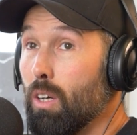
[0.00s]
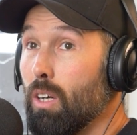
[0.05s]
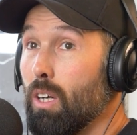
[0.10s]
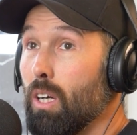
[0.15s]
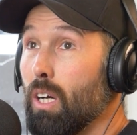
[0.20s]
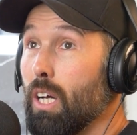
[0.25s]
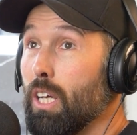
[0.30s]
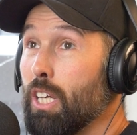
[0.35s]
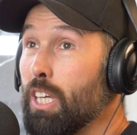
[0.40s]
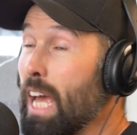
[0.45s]

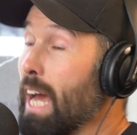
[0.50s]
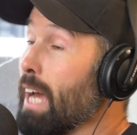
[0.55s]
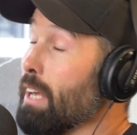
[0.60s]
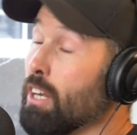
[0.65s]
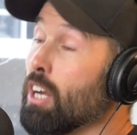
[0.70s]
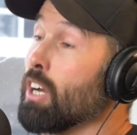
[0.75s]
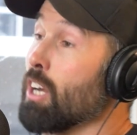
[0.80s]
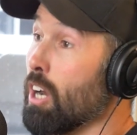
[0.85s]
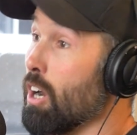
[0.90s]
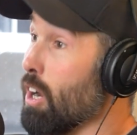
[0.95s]
They, yeah, you know,
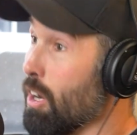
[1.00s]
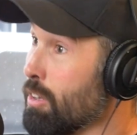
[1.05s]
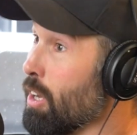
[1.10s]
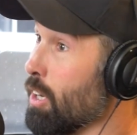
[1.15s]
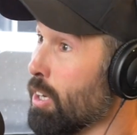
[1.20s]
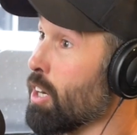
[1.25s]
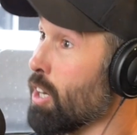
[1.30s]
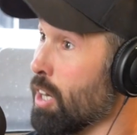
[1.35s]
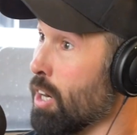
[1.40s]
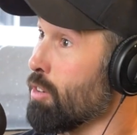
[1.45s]
no, no, no, no, no,
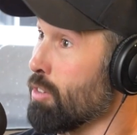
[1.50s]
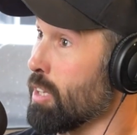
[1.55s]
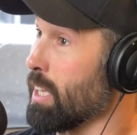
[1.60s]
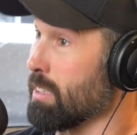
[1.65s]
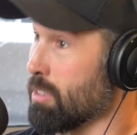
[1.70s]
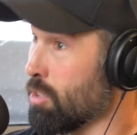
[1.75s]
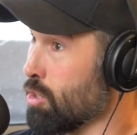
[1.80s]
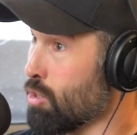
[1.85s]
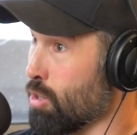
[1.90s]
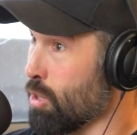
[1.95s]
no, But that's,
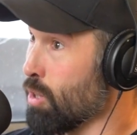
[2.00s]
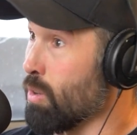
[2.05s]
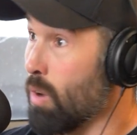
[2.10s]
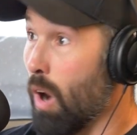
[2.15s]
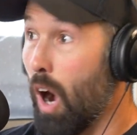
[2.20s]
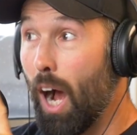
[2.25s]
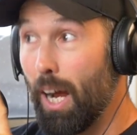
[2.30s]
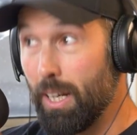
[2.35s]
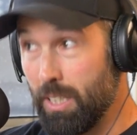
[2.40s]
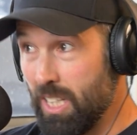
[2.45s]
that's true. Thing, like, I
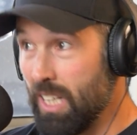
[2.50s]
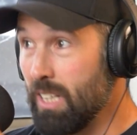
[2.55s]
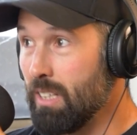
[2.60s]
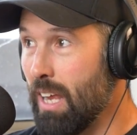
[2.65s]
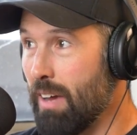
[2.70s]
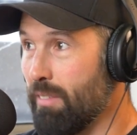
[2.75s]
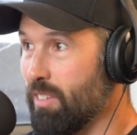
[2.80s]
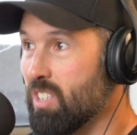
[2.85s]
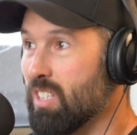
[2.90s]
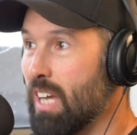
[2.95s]
did never
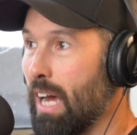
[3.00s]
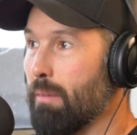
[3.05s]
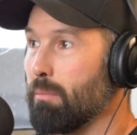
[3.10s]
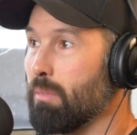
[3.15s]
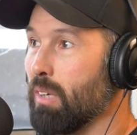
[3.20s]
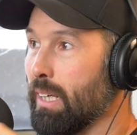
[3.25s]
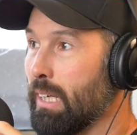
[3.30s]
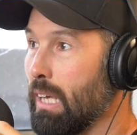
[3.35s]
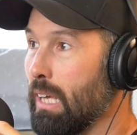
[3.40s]
tap. So like that's